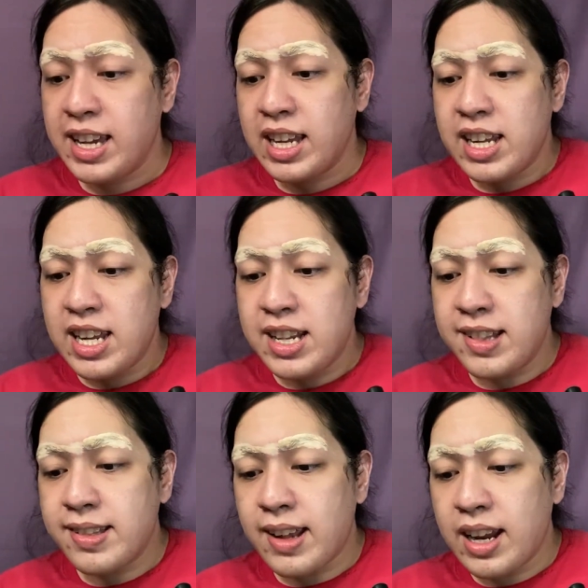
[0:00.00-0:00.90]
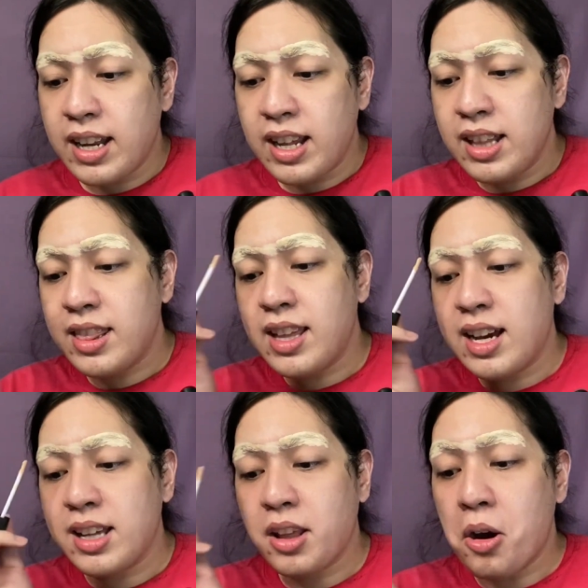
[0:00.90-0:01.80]
he decided
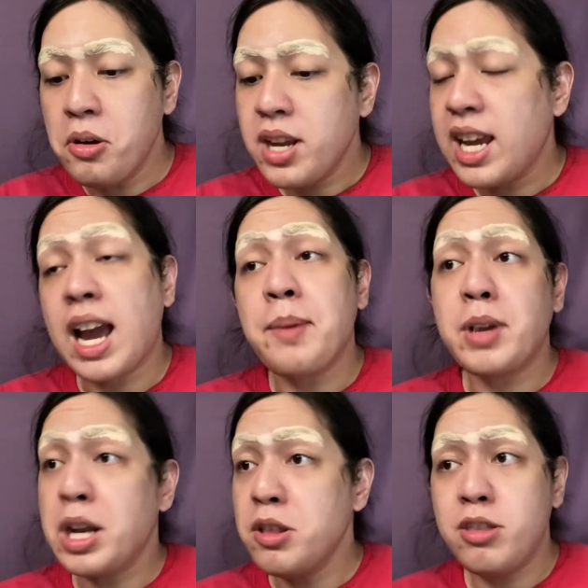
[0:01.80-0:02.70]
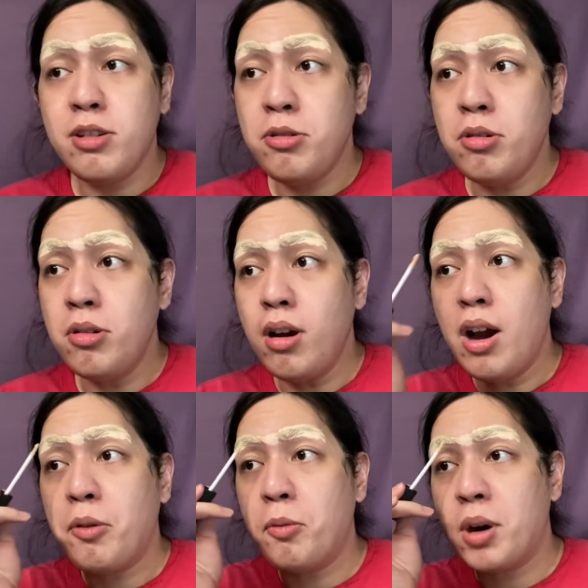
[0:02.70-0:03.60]
that, okay, I'm gonna do
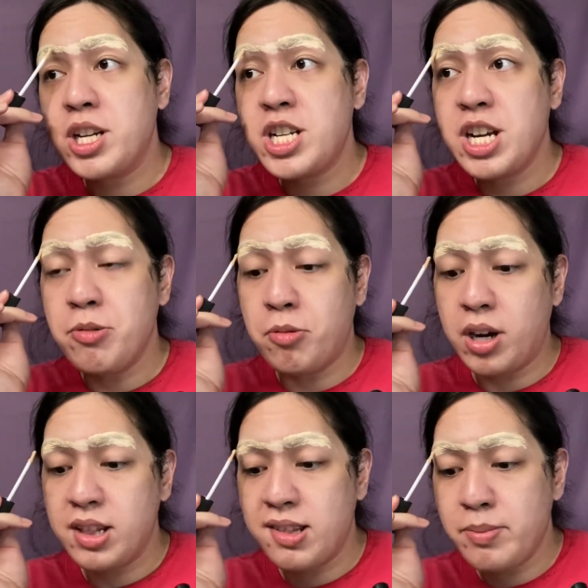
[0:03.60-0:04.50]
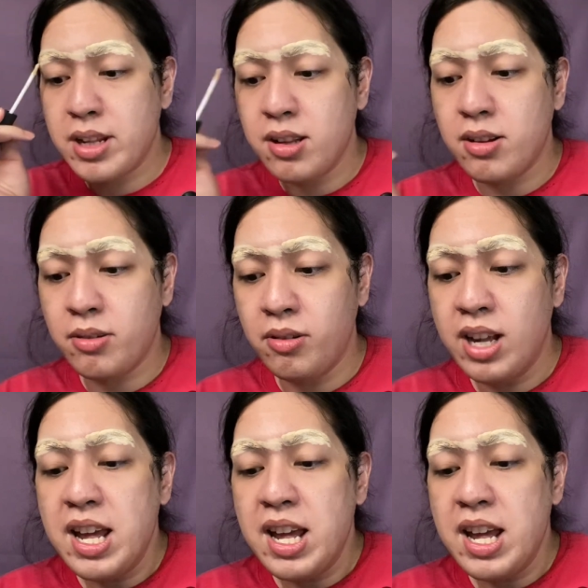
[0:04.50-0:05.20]
what she wants me to do.